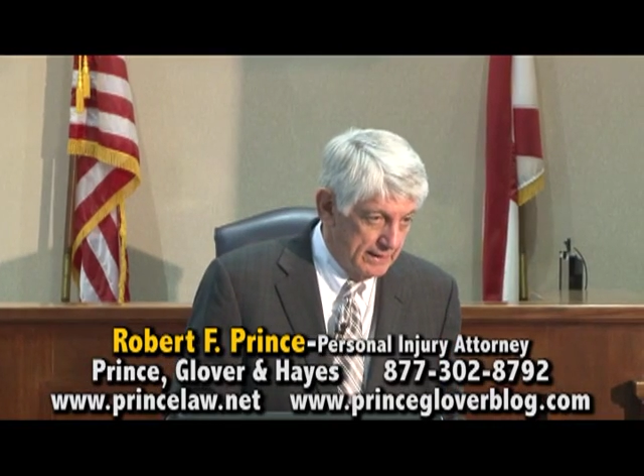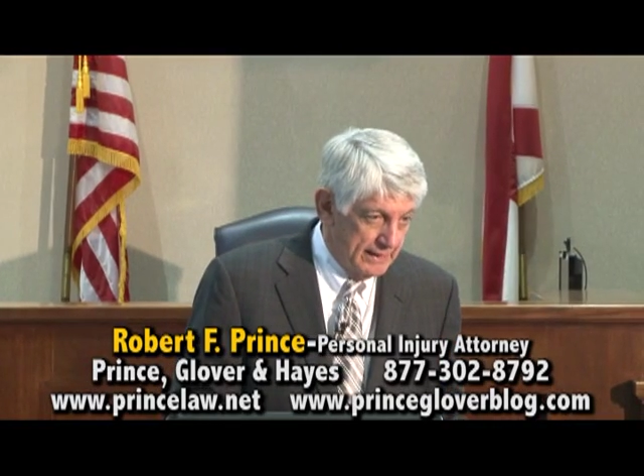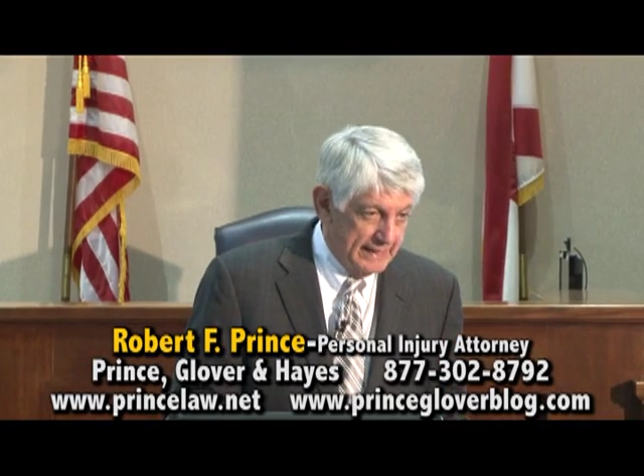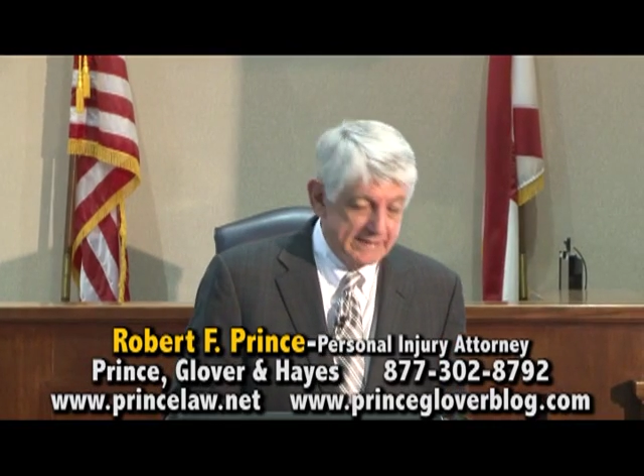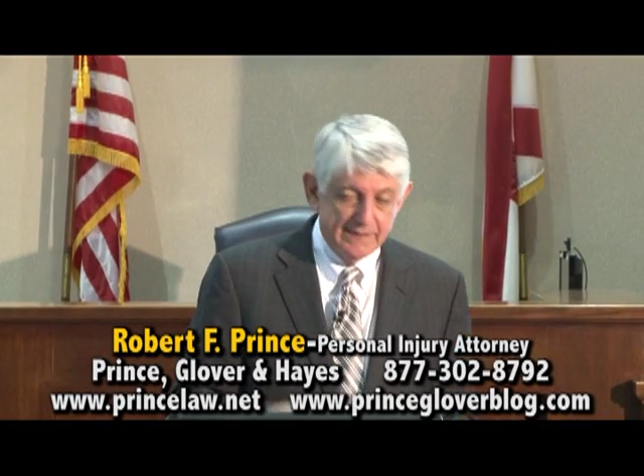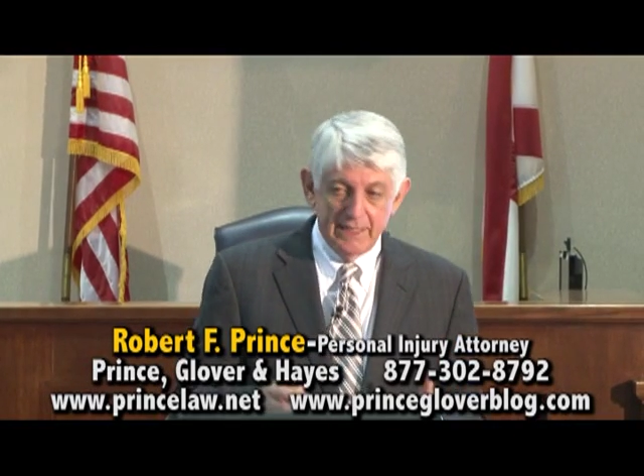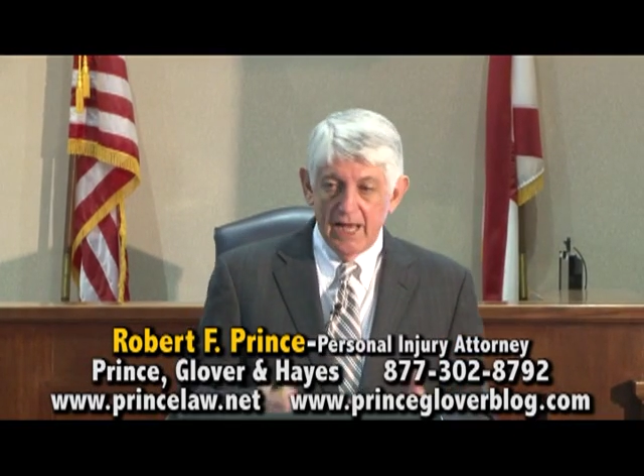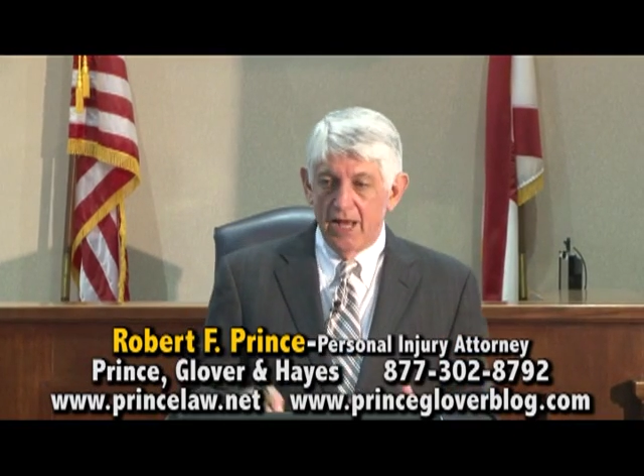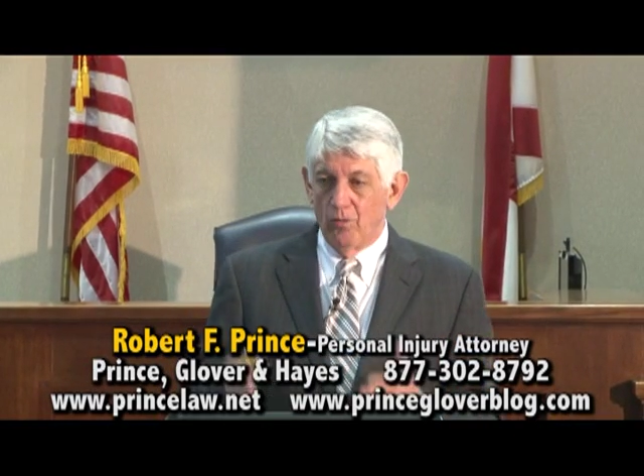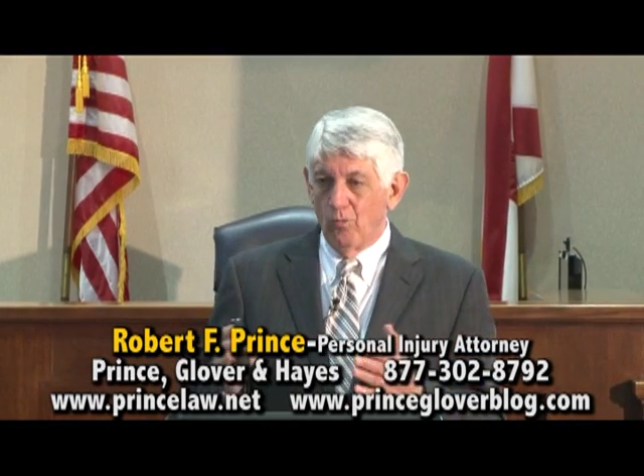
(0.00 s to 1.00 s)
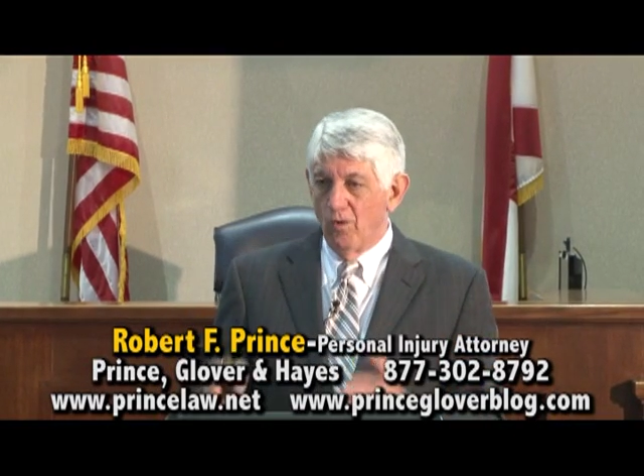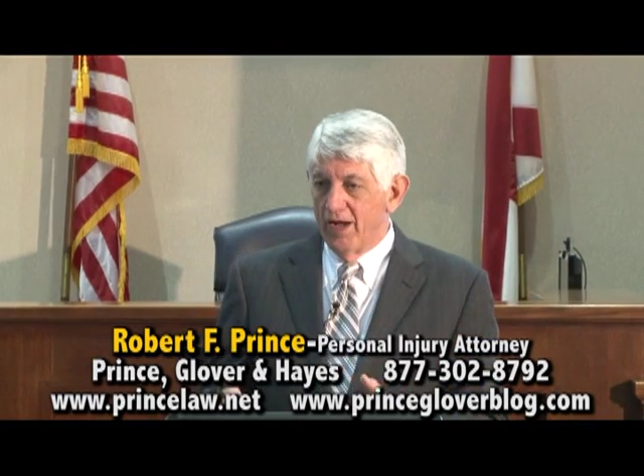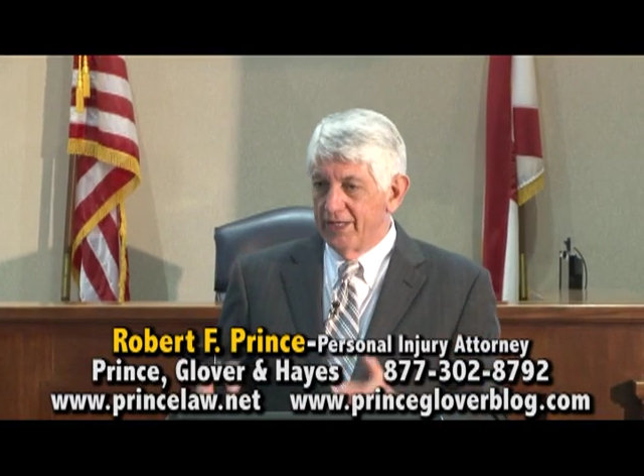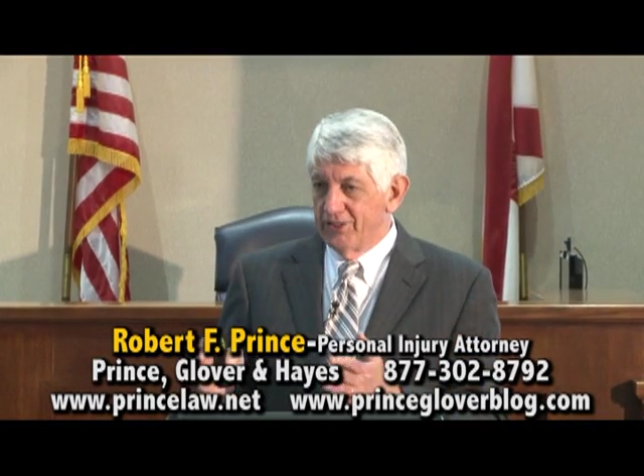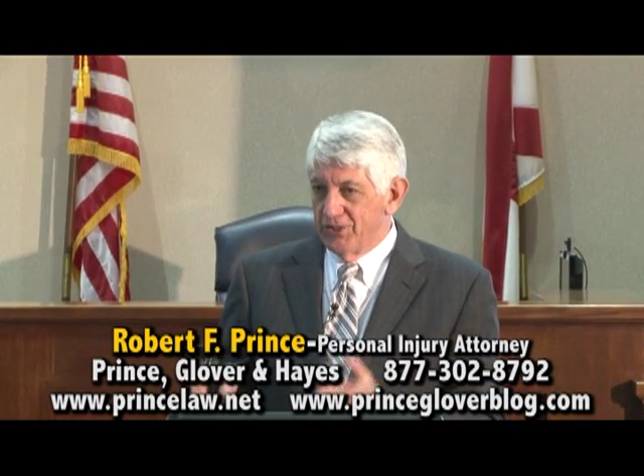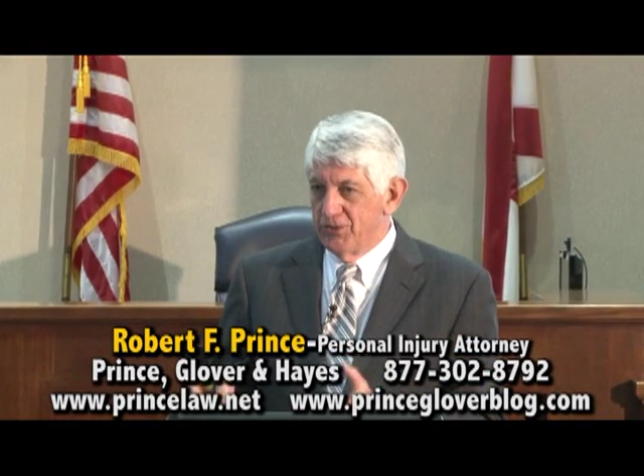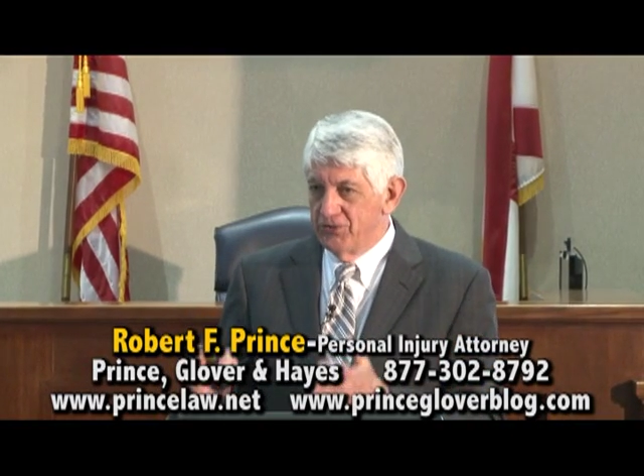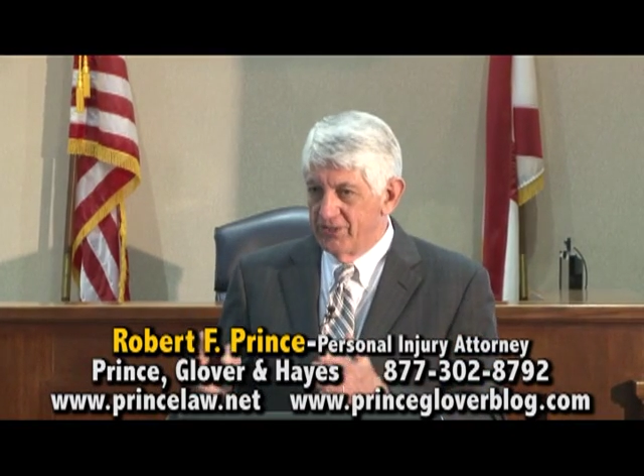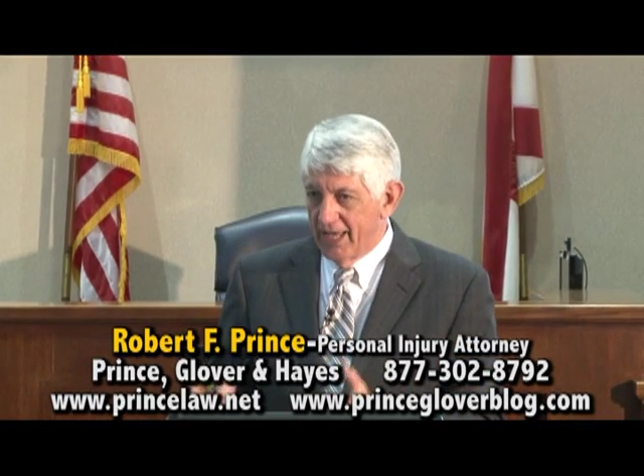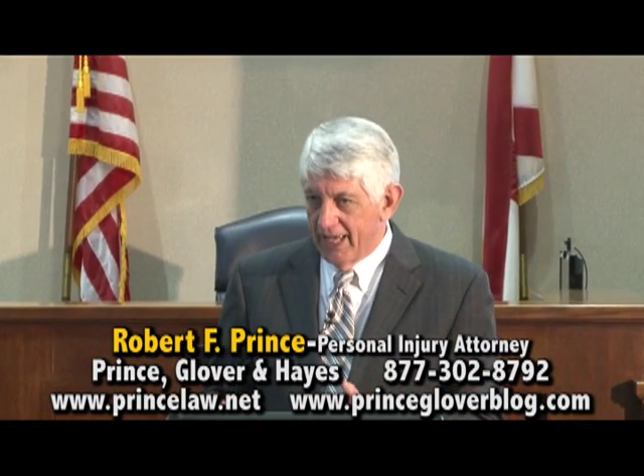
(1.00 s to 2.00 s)
is not what you
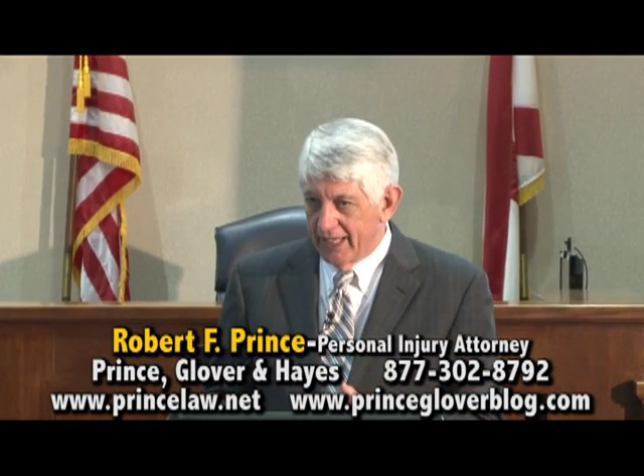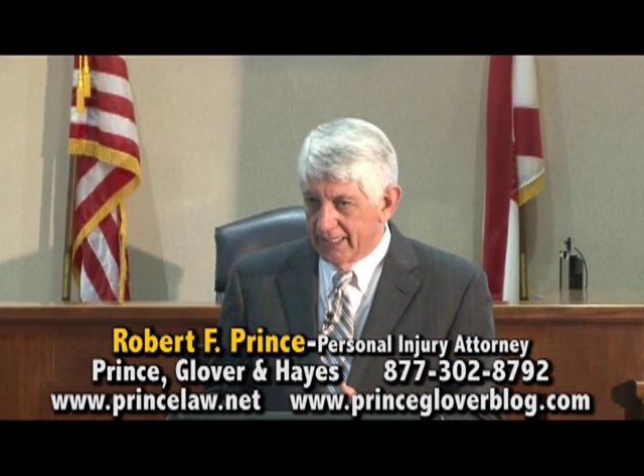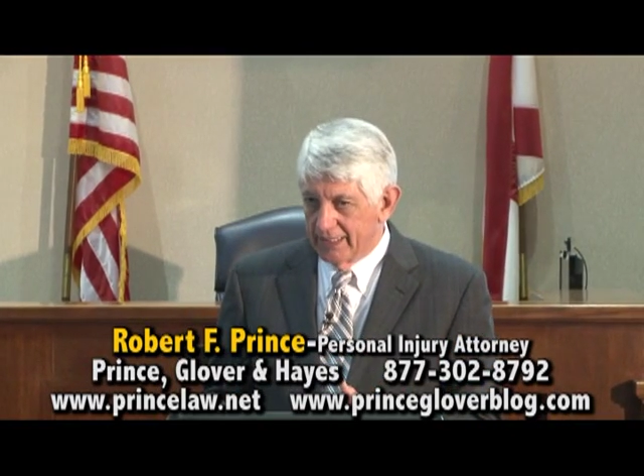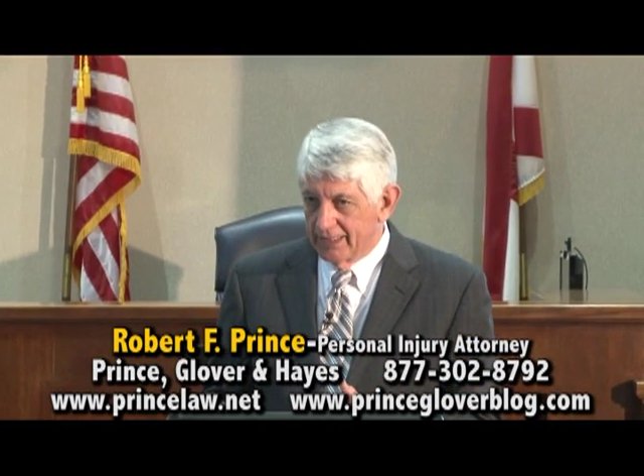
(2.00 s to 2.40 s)
say.